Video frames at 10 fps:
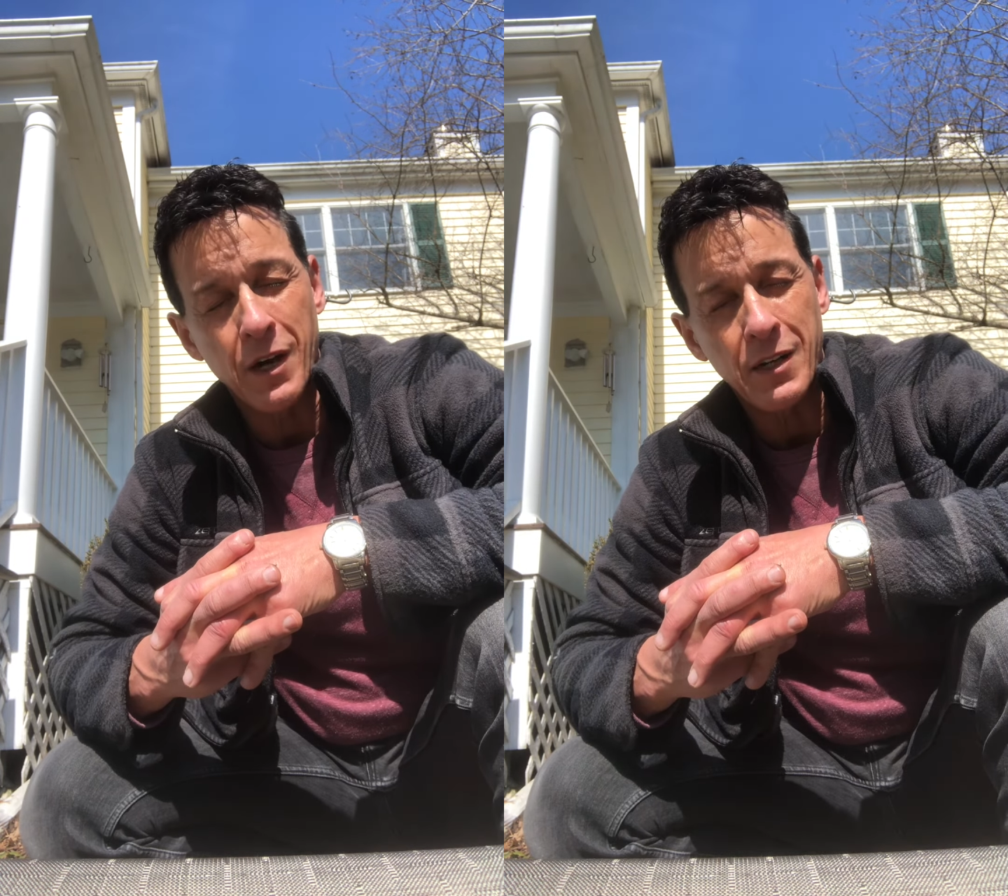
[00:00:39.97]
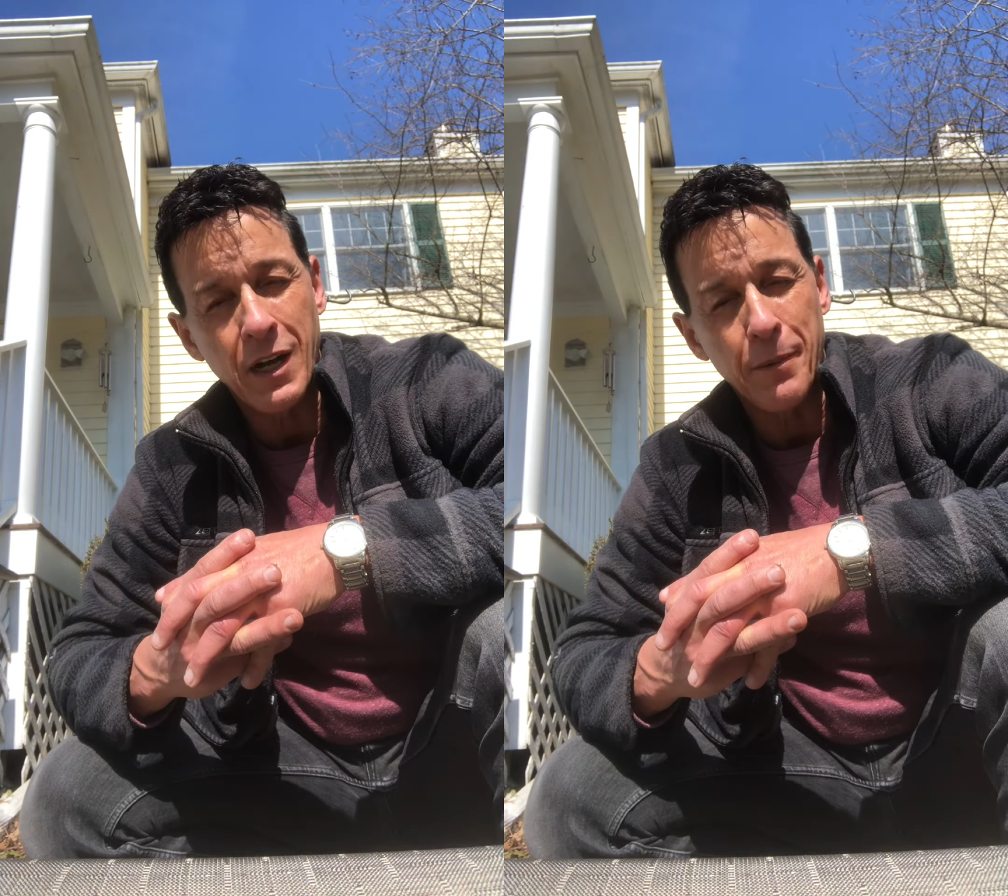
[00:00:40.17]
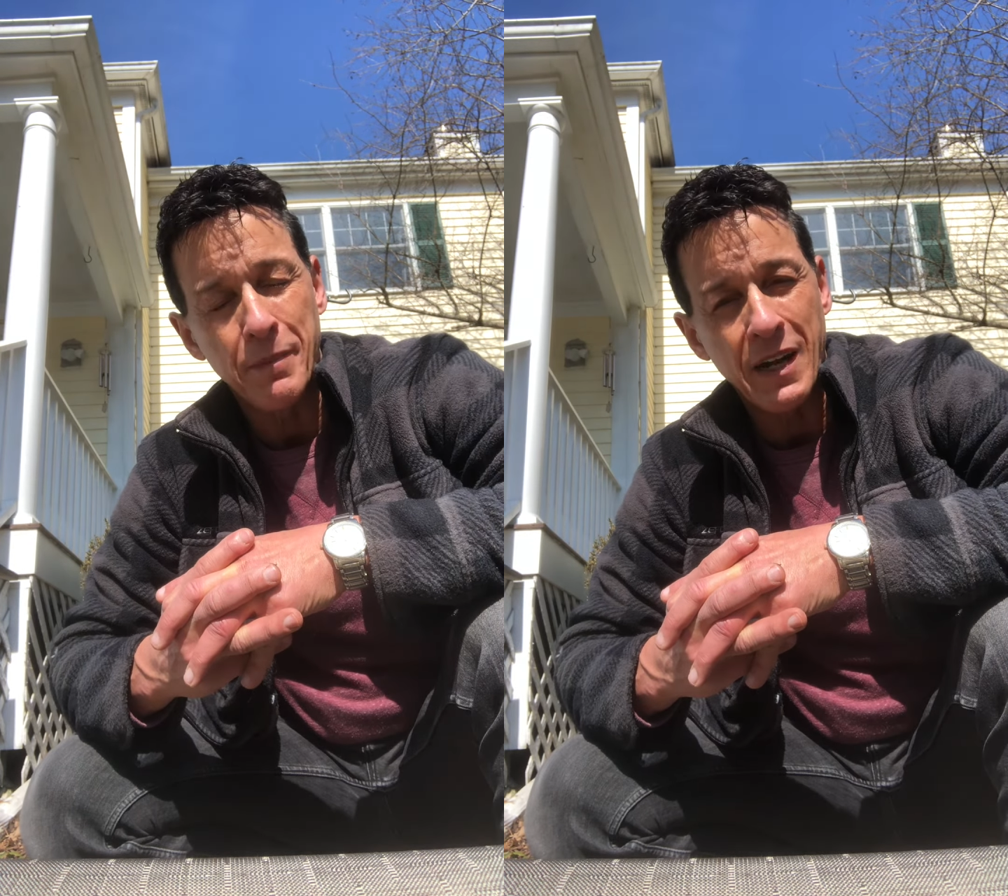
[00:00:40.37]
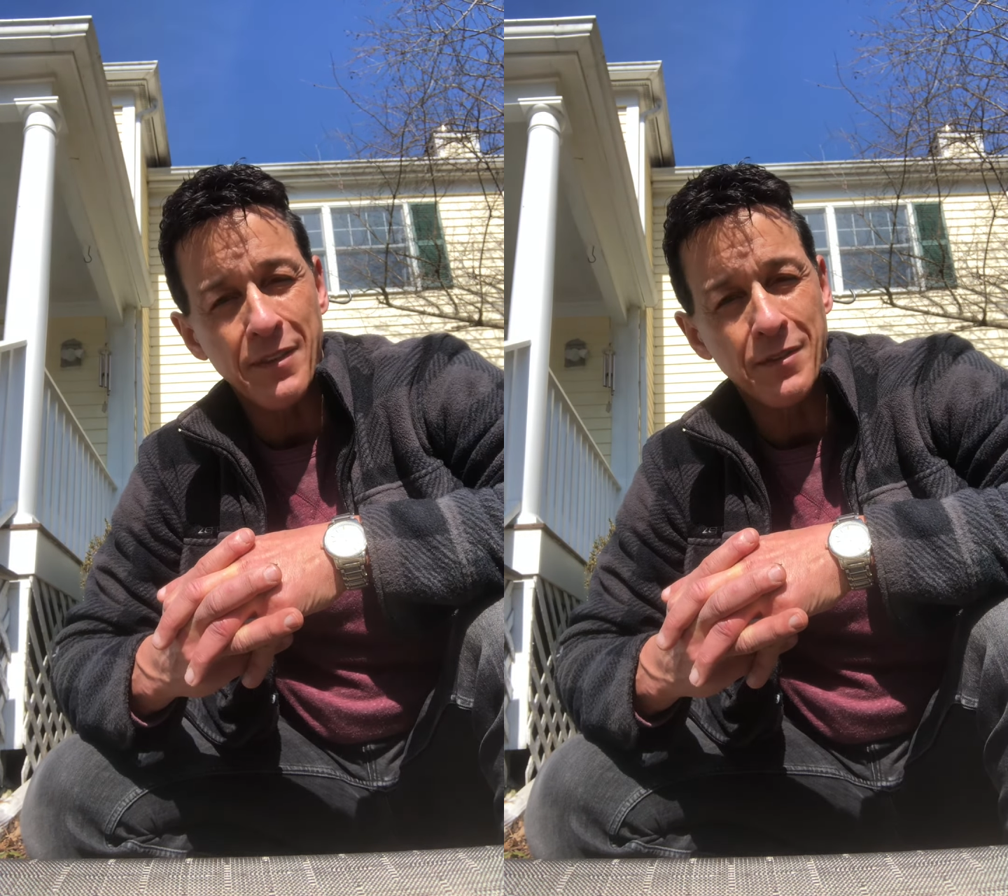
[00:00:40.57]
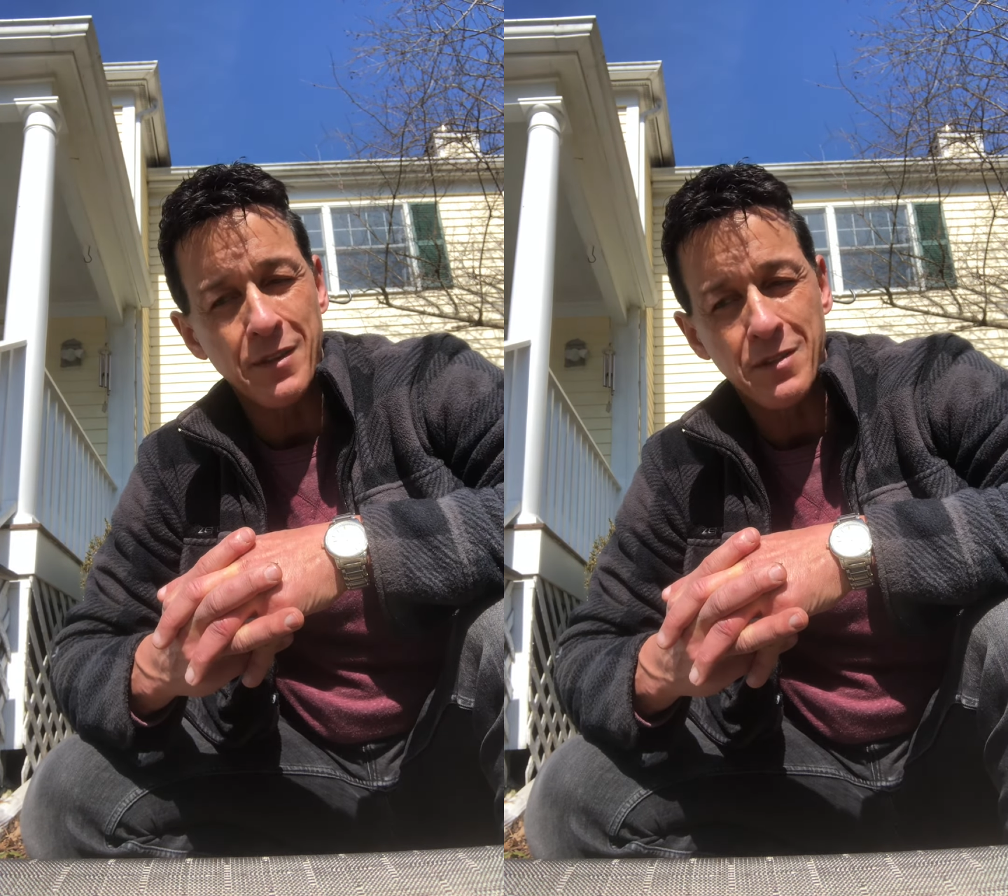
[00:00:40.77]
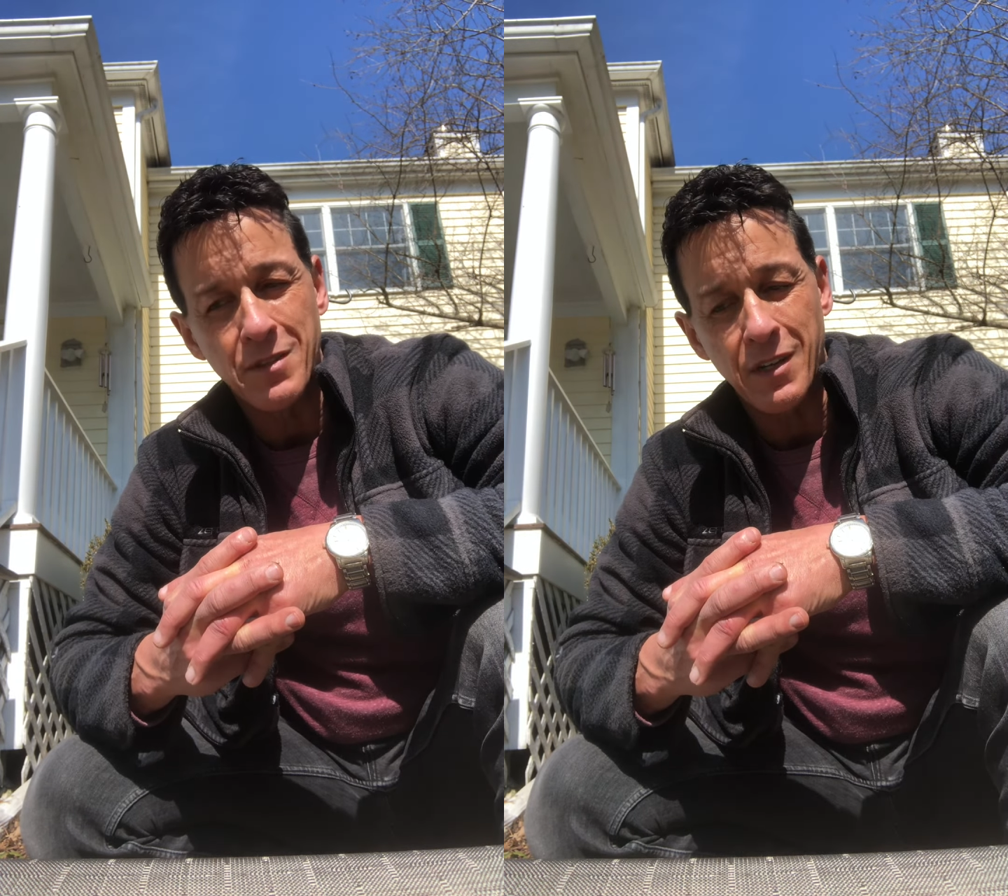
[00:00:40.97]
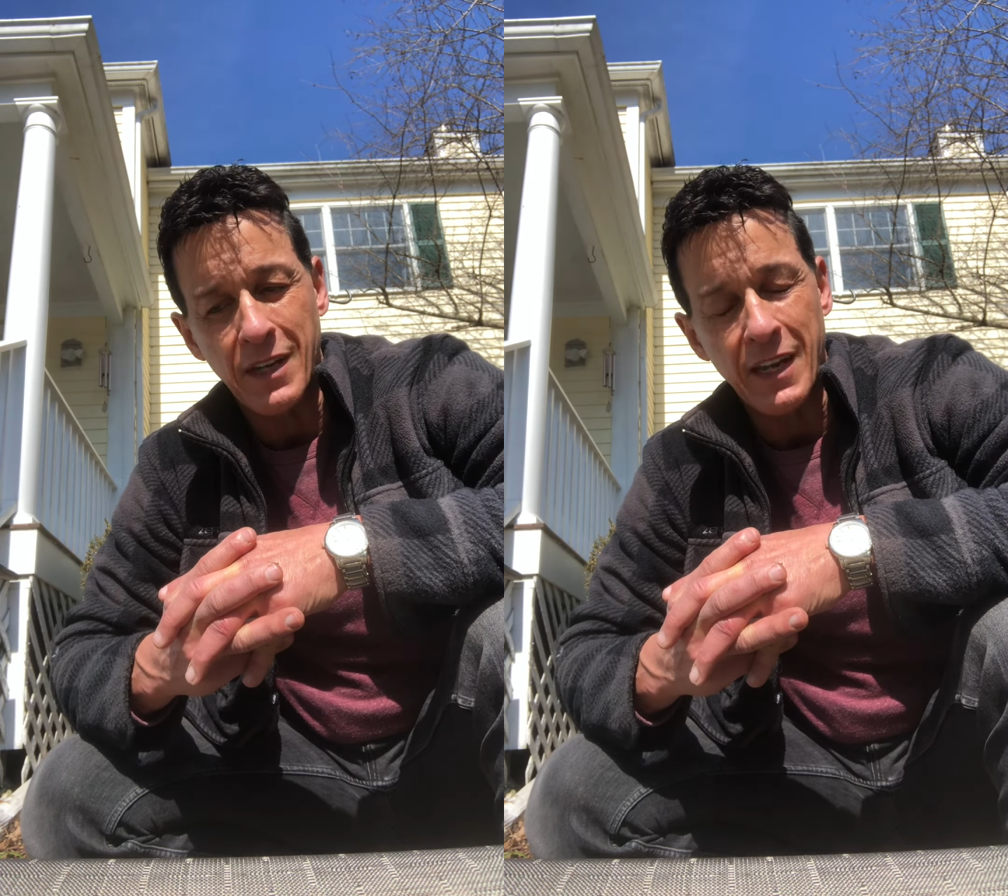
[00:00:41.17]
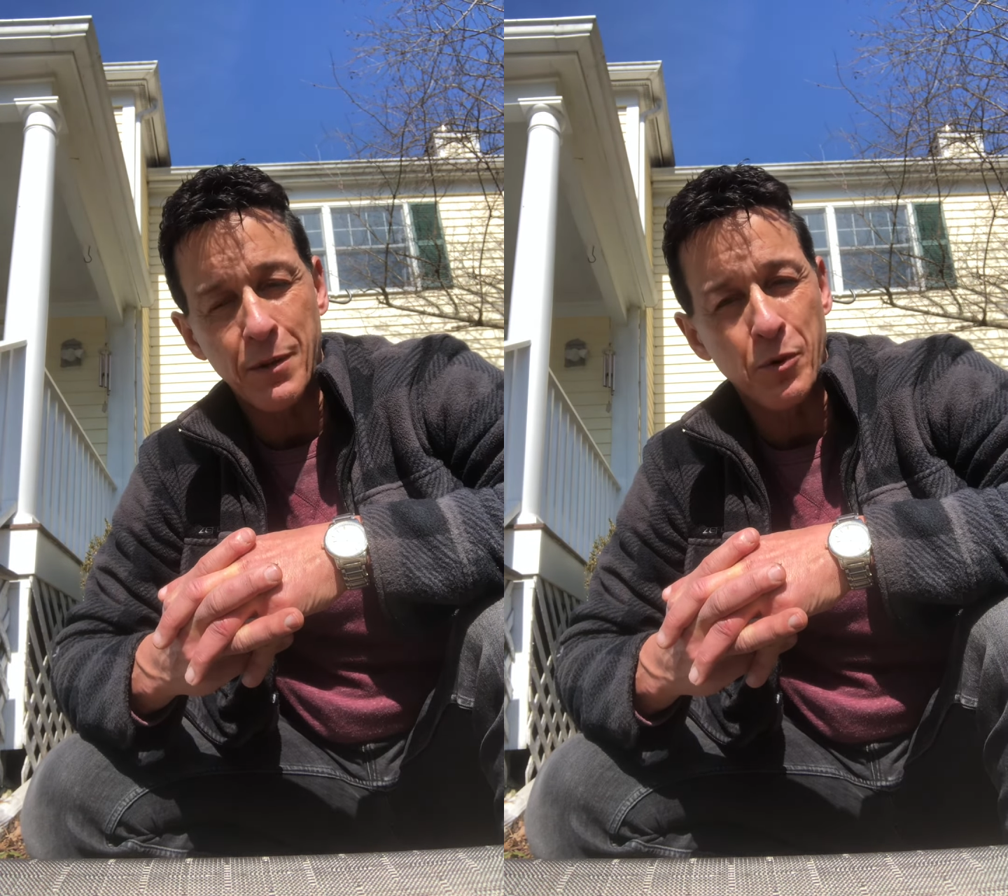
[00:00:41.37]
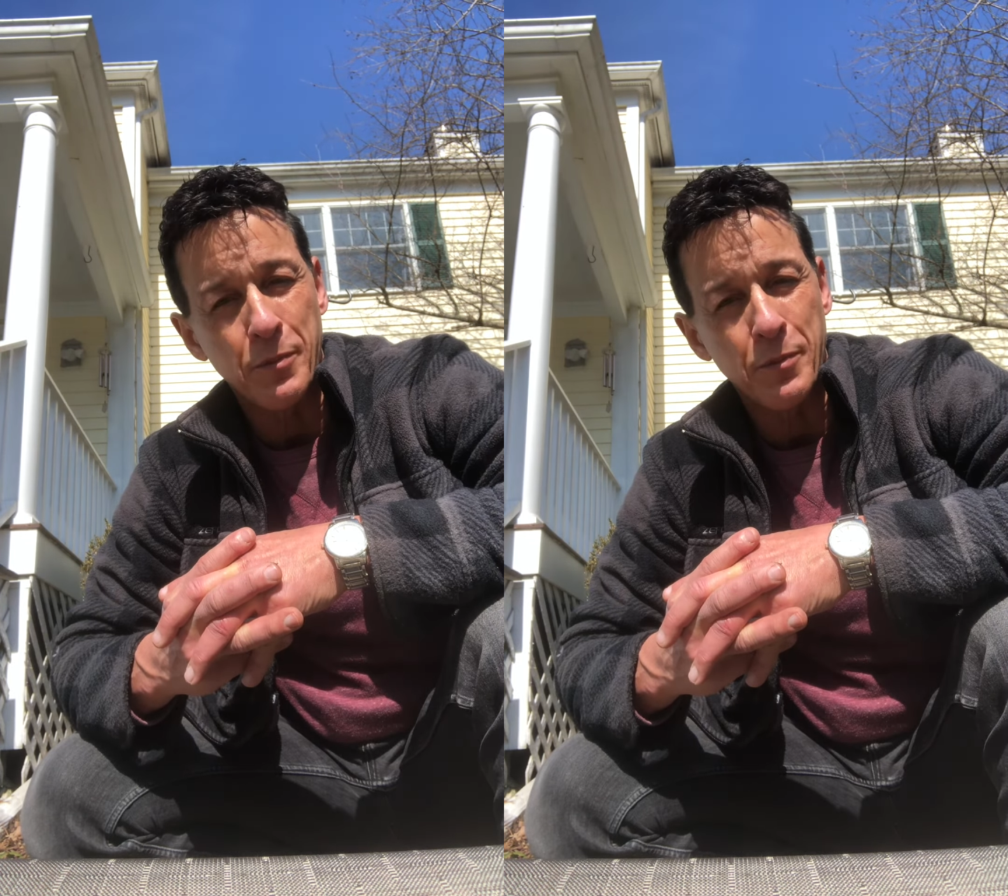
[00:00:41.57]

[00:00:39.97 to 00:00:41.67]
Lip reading: combat this animal